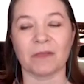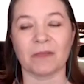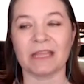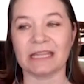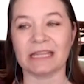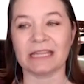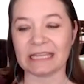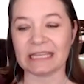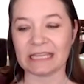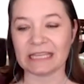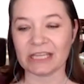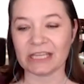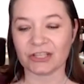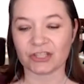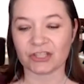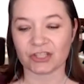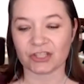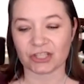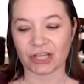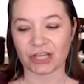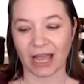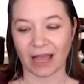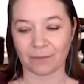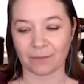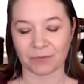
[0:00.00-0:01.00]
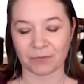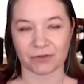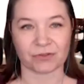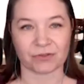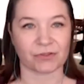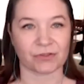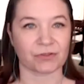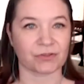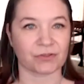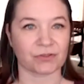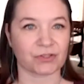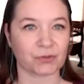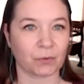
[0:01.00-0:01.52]
in each chapter,
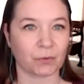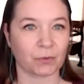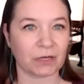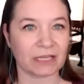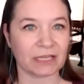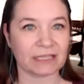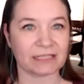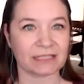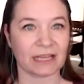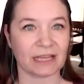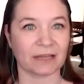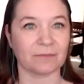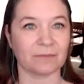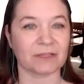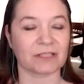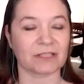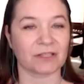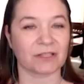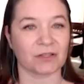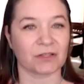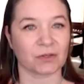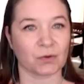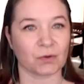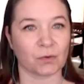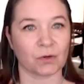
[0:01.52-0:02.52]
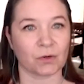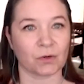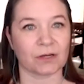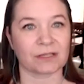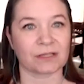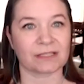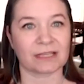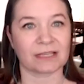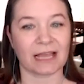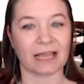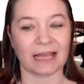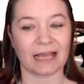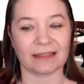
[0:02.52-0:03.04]
so there's 20 segments to the
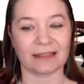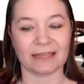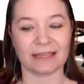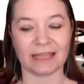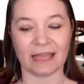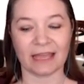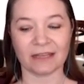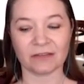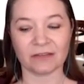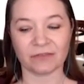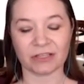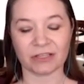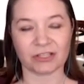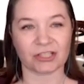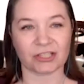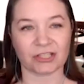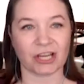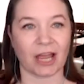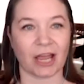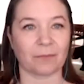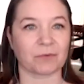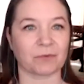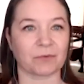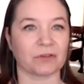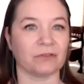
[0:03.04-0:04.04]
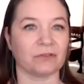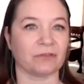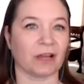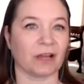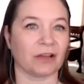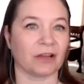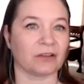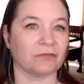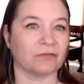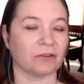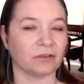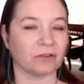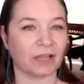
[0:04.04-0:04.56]
course. At the end of each chapter, you've
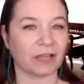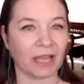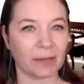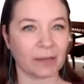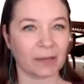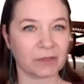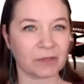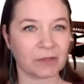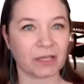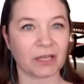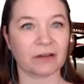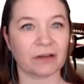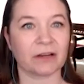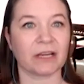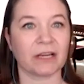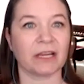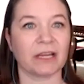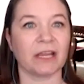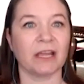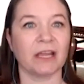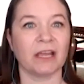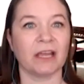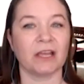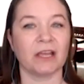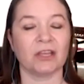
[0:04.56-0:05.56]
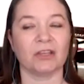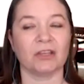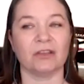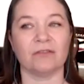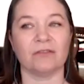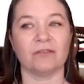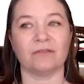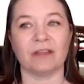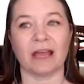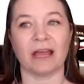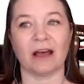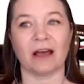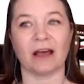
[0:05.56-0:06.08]
got your vocabulary.
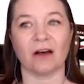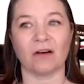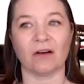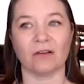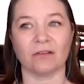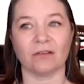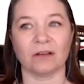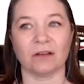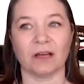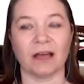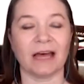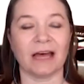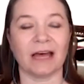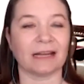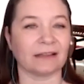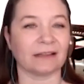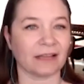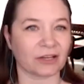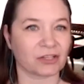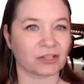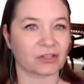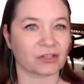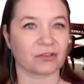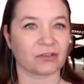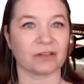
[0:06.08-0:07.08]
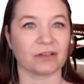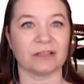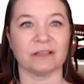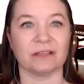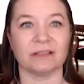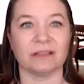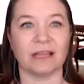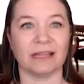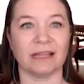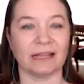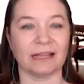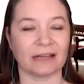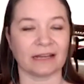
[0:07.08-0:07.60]
You've now uh, had a lecture
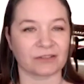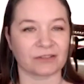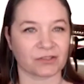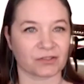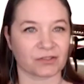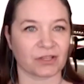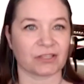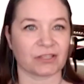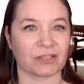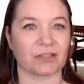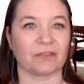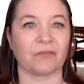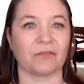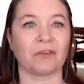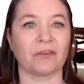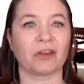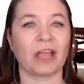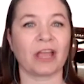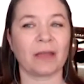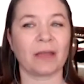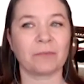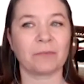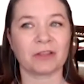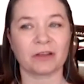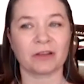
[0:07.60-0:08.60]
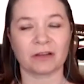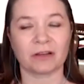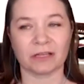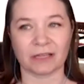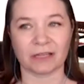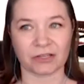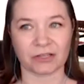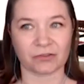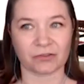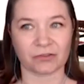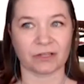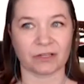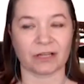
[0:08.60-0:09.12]
and, and exercises on vocabulary, a
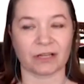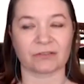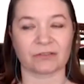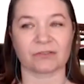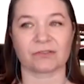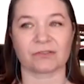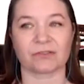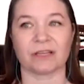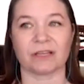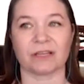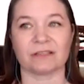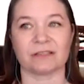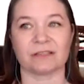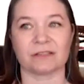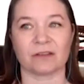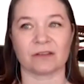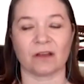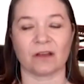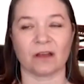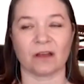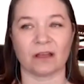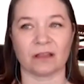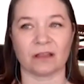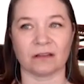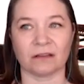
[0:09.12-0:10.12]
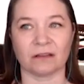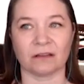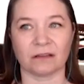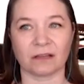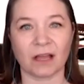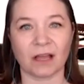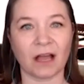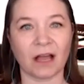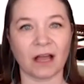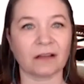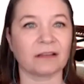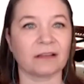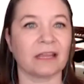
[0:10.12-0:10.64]
lecture and exercises on
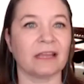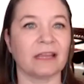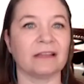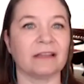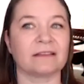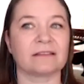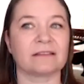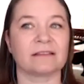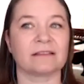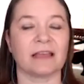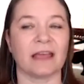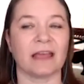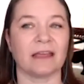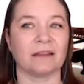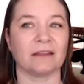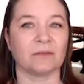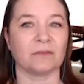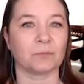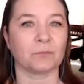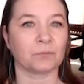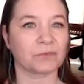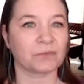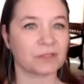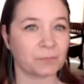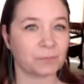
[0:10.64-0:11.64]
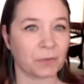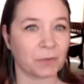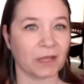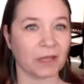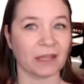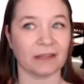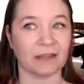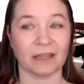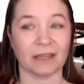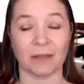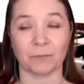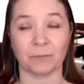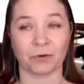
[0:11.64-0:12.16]
cognates, and
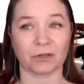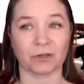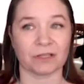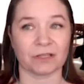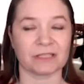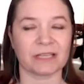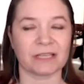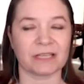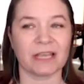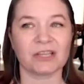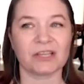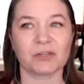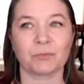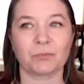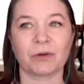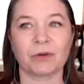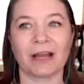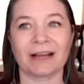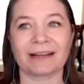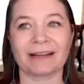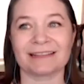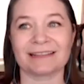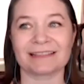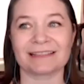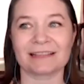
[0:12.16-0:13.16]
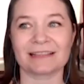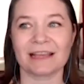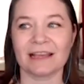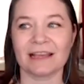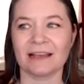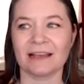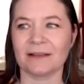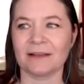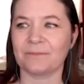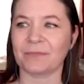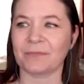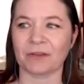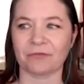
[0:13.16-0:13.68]
and then pronunciation practice
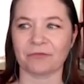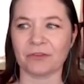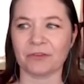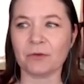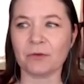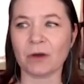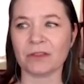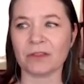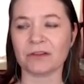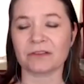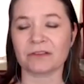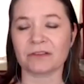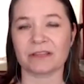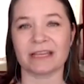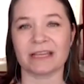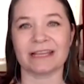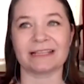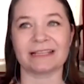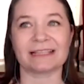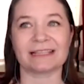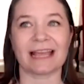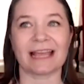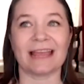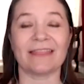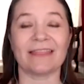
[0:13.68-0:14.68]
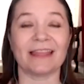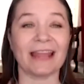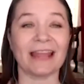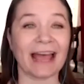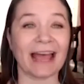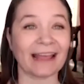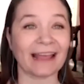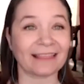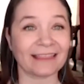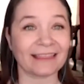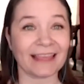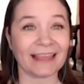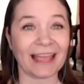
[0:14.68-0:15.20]
a few other things. And then
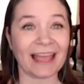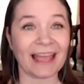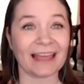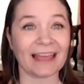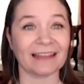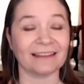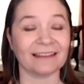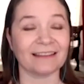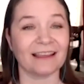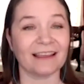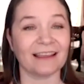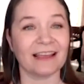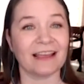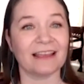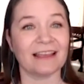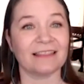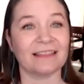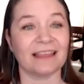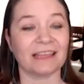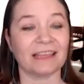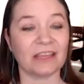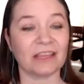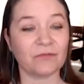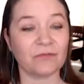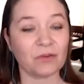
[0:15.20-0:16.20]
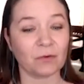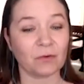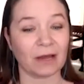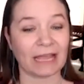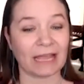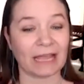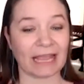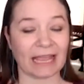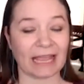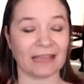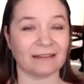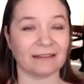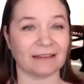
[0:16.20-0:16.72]
at the end, they give you a
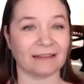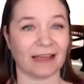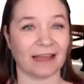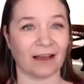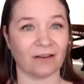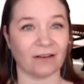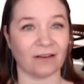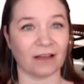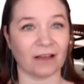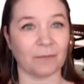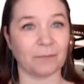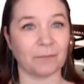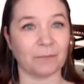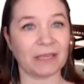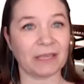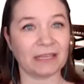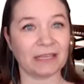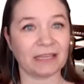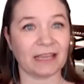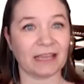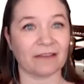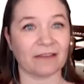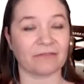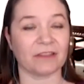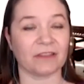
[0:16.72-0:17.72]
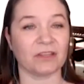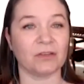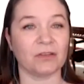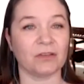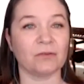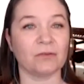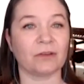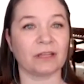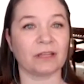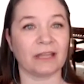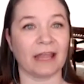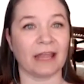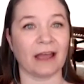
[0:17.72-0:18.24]
handout, a PDF that you
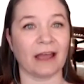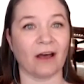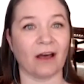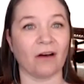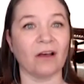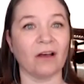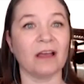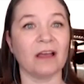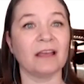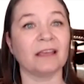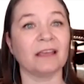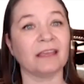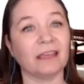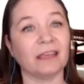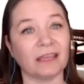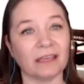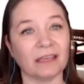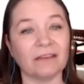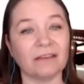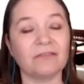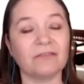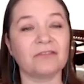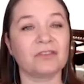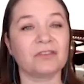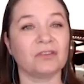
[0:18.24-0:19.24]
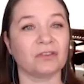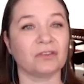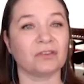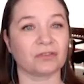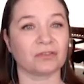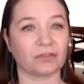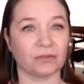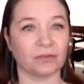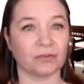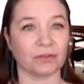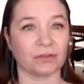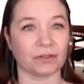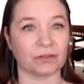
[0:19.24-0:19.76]
can now give to your
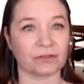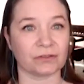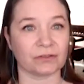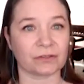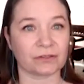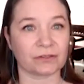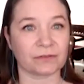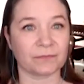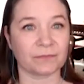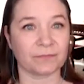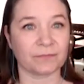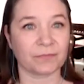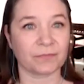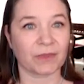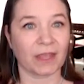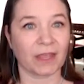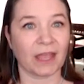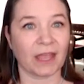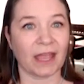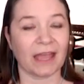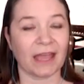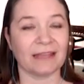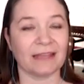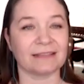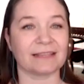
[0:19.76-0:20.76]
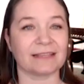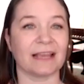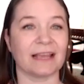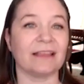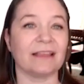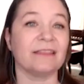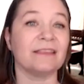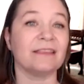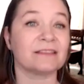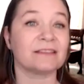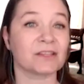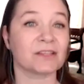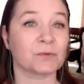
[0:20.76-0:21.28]
tutors and say,
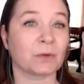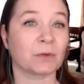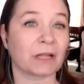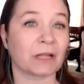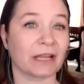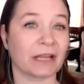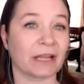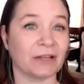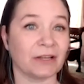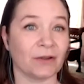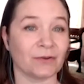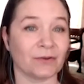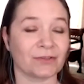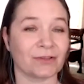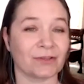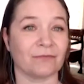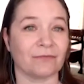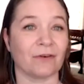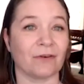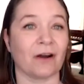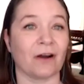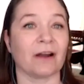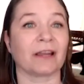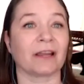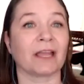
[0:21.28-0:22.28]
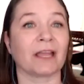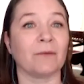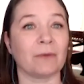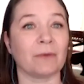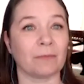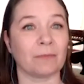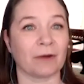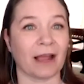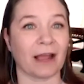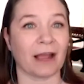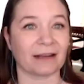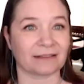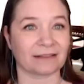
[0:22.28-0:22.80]
This is what I know so far. Can we
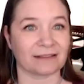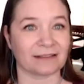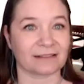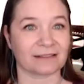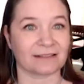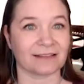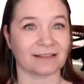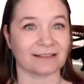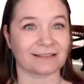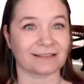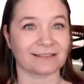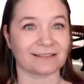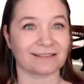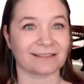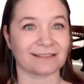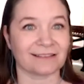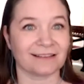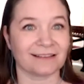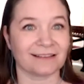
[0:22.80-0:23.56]
practice this?